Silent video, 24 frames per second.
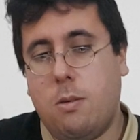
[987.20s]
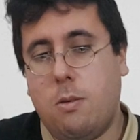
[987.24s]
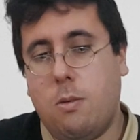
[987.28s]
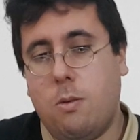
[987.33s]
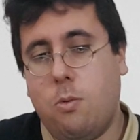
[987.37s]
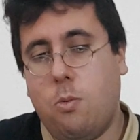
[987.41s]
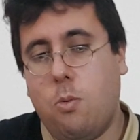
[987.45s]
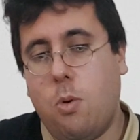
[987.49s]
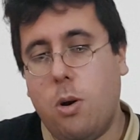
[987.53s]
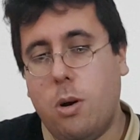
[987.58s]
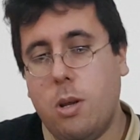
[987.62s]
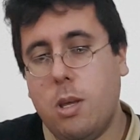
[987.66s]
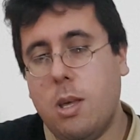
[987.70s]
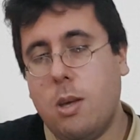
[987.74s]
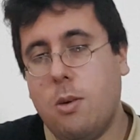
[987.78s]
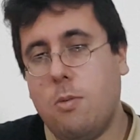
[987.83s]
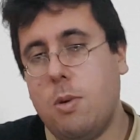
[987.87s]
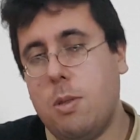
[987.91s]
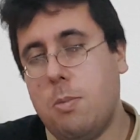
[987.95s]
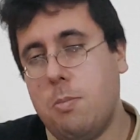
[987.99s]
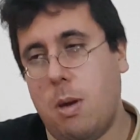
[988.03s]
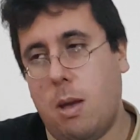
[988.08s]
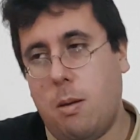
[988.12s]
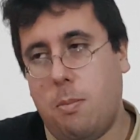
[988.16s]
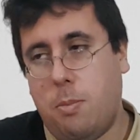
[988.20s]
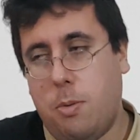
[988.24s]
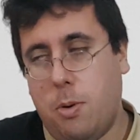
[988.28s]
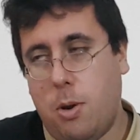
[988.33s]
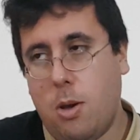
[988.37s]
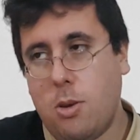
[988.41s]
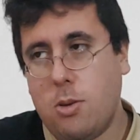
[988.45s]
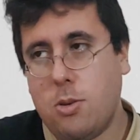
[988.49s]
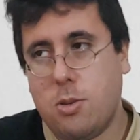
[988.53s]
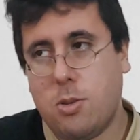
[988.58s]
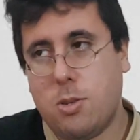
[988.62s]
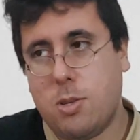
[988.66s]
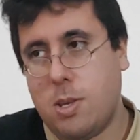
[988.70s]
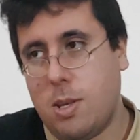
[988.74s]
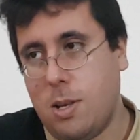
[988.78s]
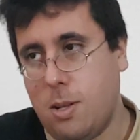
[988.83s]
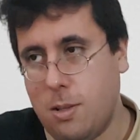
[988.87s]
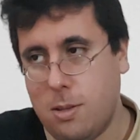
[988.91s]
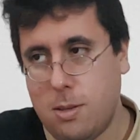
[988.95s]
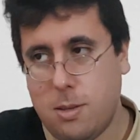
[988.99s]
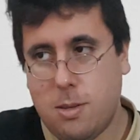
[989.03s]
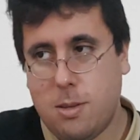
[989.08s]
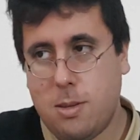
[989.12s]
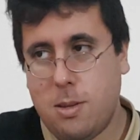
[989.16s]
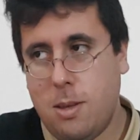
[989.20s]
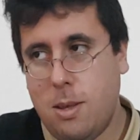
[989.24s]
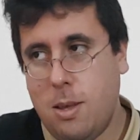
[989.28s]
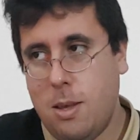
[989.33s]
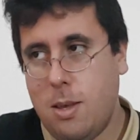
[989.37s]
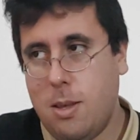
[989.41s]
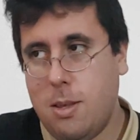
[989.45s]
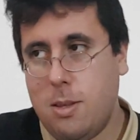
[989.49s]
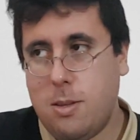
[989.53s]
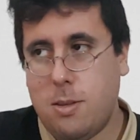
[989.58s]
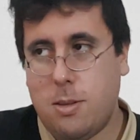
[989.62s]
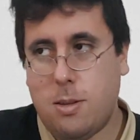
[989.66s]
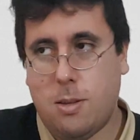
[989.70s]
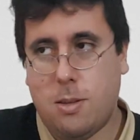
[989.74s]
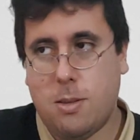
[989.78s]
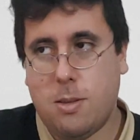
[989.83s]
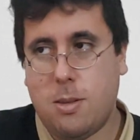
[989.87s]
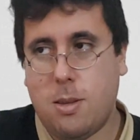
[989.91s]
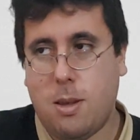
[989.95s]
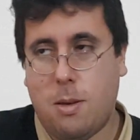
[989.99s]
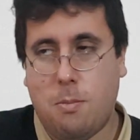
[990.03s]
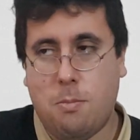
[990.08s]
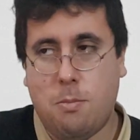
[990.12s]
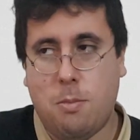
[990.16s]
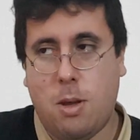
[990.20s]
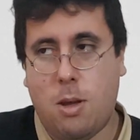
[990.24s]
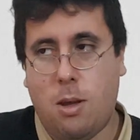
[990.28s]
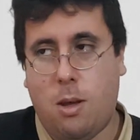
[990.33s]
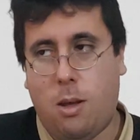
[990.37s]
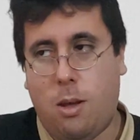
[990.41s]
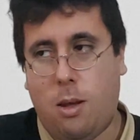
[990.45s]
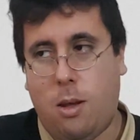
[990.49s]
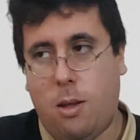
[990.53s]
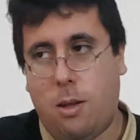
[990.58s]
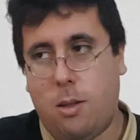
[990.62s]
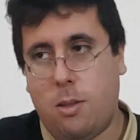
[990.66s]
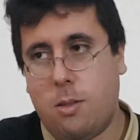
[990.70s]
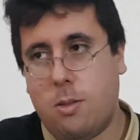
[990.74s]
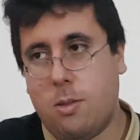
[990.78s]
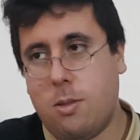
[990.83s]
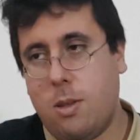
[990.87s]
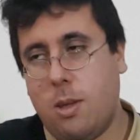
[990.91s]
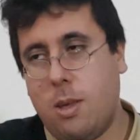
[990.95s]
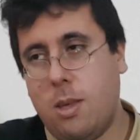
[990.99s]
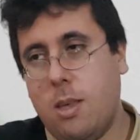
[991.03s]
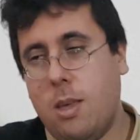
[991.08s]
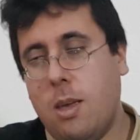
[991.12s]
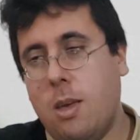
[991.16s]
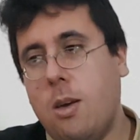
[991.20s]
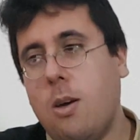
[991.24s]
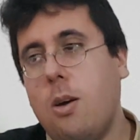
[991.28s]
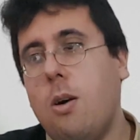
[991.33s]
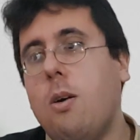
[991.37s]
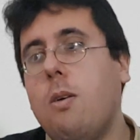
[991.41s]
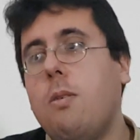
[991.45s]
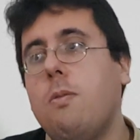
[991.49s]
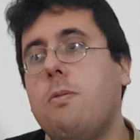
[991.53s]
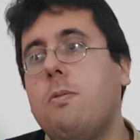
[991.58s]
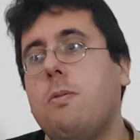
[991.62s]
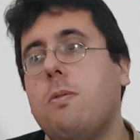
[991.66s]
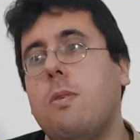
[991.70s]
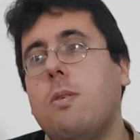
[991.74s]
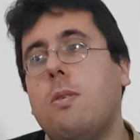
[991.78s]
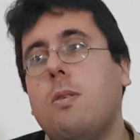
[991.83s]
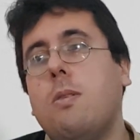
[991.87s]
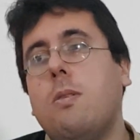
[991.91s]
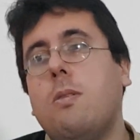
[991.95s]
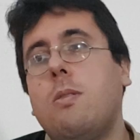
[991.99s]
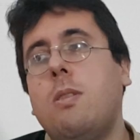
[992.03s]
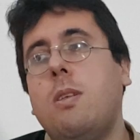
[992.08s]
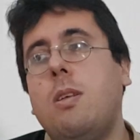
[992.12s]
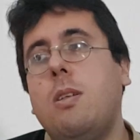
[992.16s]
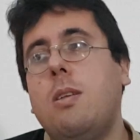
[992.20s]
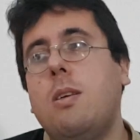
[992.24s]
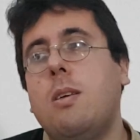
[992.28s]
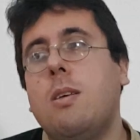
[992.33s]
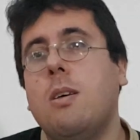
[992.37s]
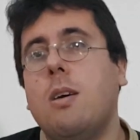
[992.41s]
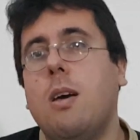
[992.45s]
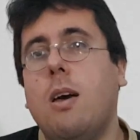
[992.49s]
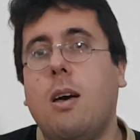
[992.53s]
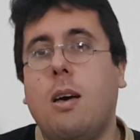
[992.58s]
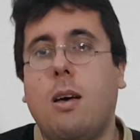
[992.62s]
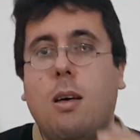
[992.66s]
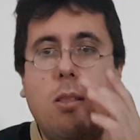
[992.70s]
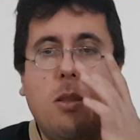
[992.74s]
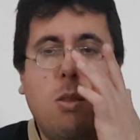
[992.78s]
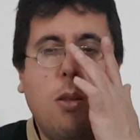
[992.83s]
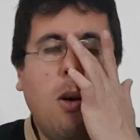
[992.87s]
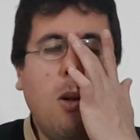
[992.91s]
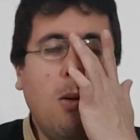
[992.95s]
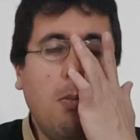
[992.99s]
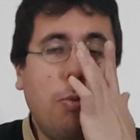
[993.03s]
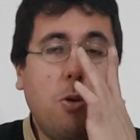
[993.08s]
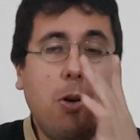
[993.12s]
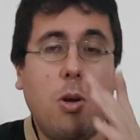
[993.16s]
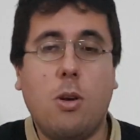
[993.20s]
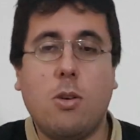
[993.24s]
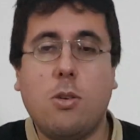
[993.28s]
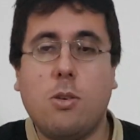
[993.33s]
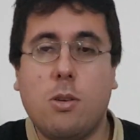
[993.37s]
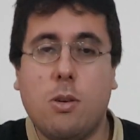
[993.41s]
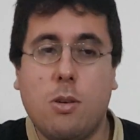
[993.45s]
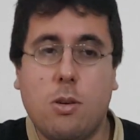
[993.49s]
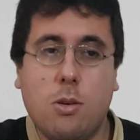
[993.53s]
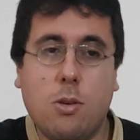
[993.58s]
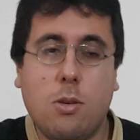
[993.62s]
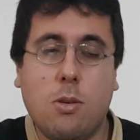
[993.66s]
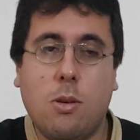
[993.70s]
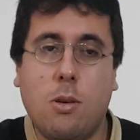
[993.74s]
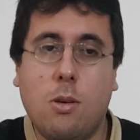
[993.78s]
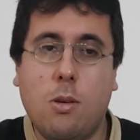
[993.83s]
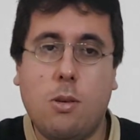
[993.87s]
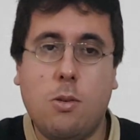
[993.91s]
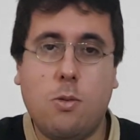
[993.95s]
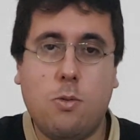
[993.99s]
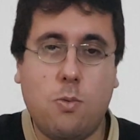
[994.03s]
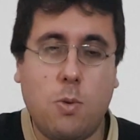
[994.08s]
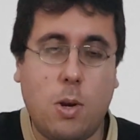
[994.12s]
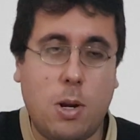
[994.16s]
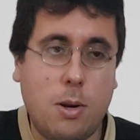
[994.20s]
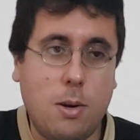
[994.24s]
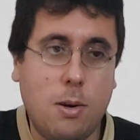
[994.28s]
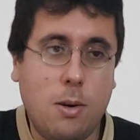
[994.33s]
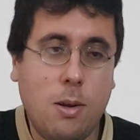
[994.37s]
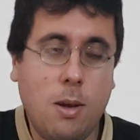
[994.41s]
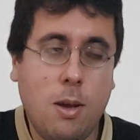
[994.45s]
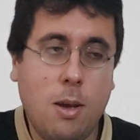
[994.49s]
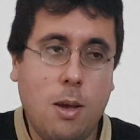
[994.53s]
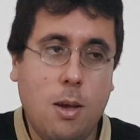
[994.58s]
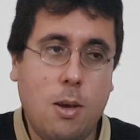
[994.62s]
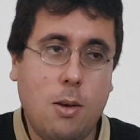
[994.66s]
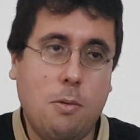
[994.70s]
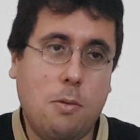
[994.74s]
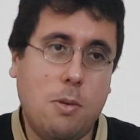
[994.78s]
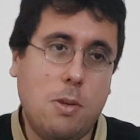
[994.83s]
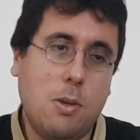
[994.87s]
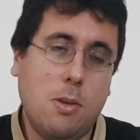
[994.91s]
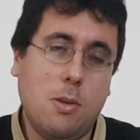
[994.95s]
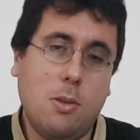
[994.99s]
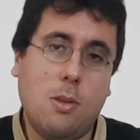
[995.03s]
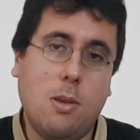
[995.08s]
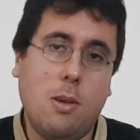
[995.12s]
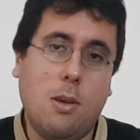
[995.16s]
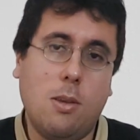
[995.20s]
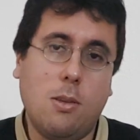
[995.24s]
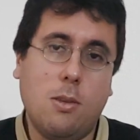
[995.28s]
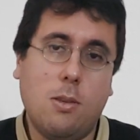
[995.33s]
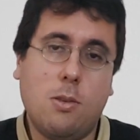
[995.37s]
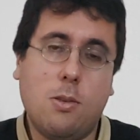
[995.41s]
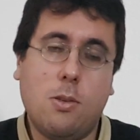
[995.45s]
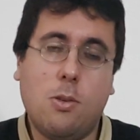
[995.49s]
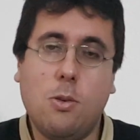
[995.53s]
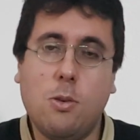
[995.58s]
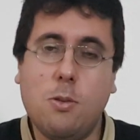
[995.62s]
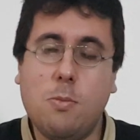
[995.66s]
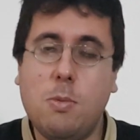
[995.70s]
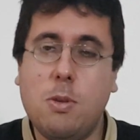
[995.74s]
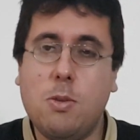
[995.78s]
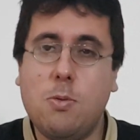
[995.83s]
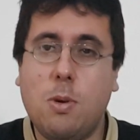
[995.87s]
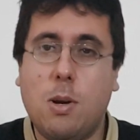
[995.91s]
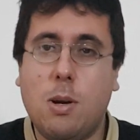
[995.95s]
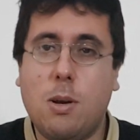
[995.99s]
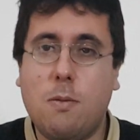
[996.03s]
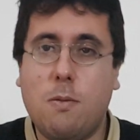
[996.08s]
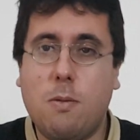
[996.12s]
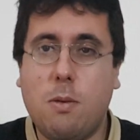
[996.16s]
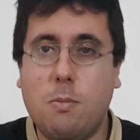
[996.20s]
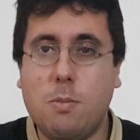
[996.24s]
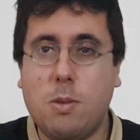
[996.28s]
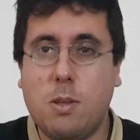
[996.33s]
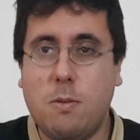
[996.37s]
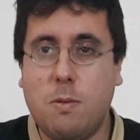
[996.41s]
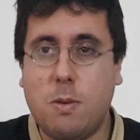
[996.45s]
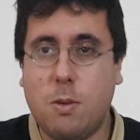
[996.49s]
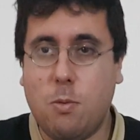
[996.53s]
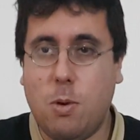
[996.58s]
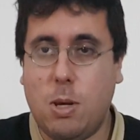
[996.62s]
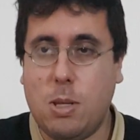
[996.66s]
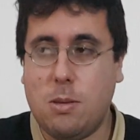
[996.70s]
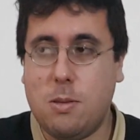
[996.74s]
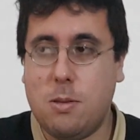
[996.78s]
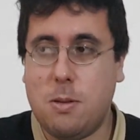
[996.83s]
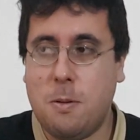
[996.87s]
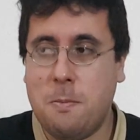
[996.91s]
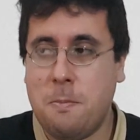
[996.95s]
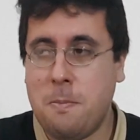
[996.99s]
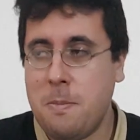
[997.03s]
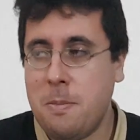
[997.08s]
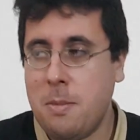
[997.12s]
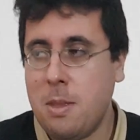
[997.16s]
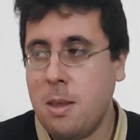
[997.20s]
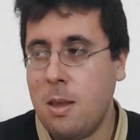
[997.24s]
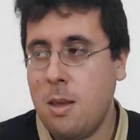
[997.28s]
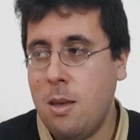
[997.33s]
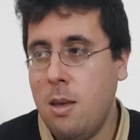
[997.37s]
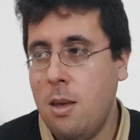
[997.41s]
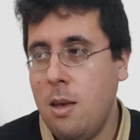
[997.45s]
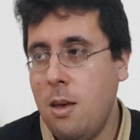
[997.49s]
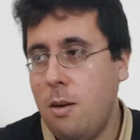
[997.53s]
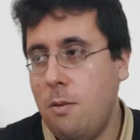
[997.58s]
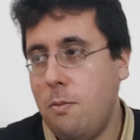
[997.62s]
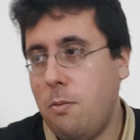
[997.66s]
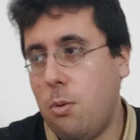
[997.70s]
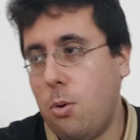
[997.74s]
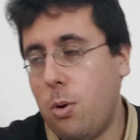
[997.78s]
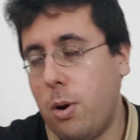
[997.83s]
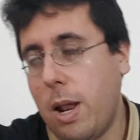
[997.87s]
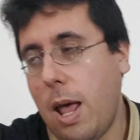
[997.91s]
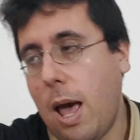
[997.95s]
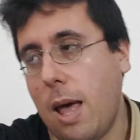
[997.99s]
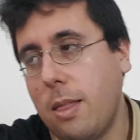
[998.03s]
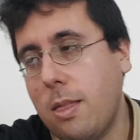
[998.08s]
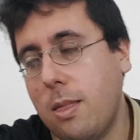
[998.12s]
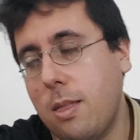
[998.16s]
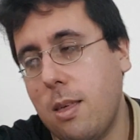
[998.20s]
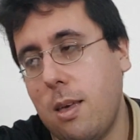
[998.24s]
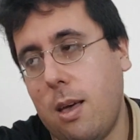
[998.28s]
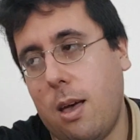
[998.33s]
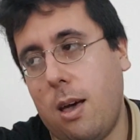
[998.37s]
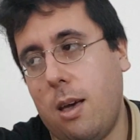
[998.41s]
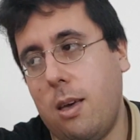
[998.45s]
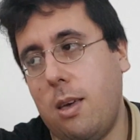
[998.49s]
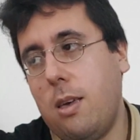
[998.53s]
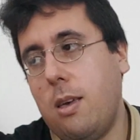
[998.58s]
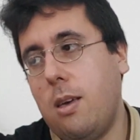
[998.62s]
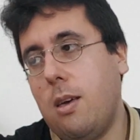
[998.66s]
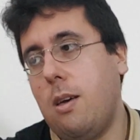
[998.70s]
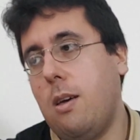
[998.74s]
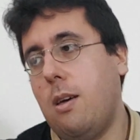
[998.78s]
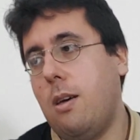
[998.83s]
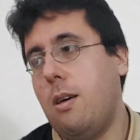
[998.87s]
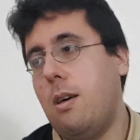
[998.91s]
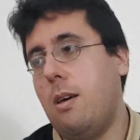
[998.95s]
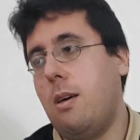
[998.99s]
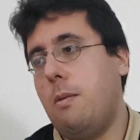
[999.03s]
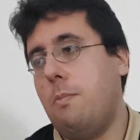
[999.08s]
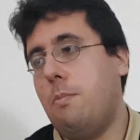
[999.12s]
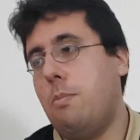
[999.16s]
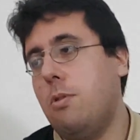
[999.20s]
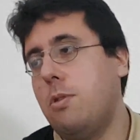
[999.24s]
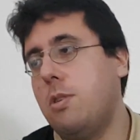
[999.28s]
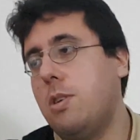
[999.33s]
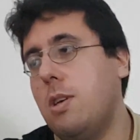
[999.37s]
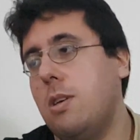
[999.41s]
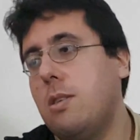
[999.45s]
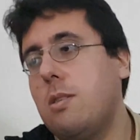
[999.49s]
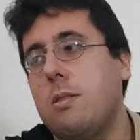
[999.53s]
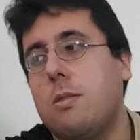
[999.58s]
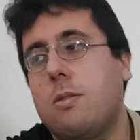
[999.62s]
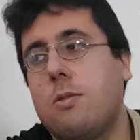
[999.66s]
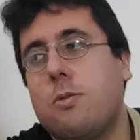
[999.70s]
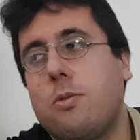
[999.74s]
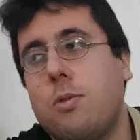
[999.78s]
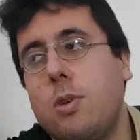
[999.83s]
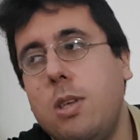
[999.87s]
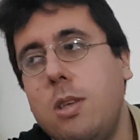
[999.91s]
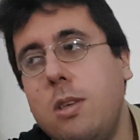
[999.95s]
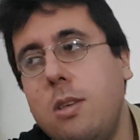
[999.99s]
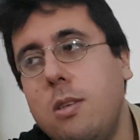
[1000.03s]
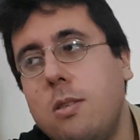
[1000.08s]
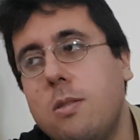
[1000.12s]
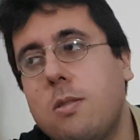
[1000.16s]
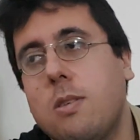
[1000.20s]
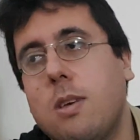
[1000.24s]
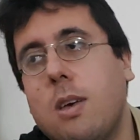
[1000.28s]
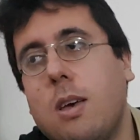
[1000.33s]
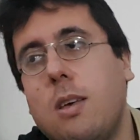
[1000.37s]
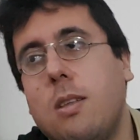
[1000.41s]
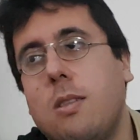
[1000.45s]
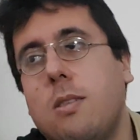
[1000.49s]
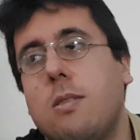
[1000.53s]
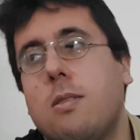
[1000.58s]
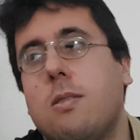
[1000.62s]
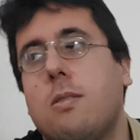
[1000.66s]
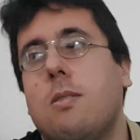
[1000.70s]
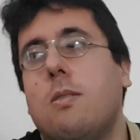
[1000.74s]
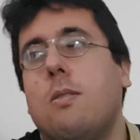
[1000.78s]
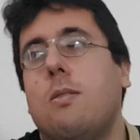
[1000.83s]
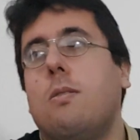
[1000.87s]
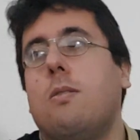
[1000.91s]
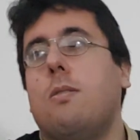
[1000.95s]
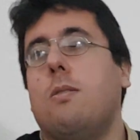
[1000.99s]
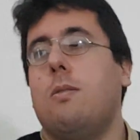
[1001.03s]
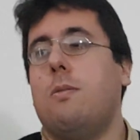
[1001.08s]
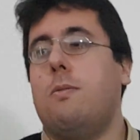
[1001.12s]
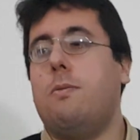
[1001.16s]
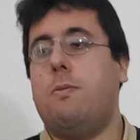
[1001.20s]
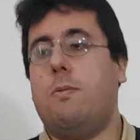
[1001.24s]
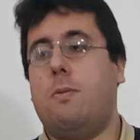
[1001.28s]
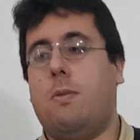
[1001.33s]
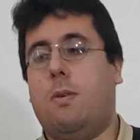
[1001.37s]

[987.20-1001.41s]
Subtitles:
working with my brioche skills, since I'm thinking of knitting an all brioche sweater, which is the Excuse Me sweater from Stephen West. For that I purchased 3 skeins of